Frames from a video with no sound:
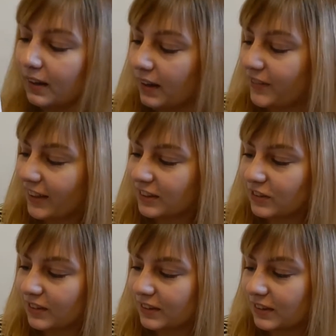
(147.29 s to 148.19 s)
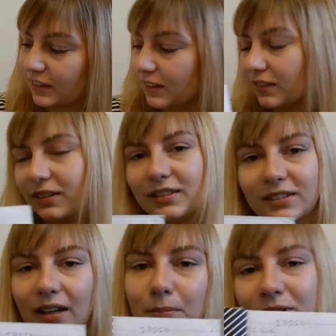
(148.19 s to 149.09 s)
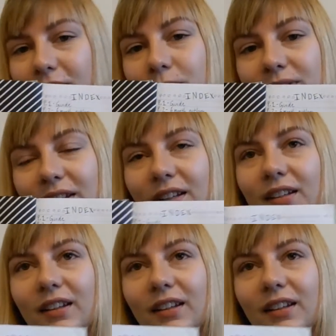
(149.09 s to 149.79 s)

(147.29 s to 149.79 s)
have, as you can see, stopped using.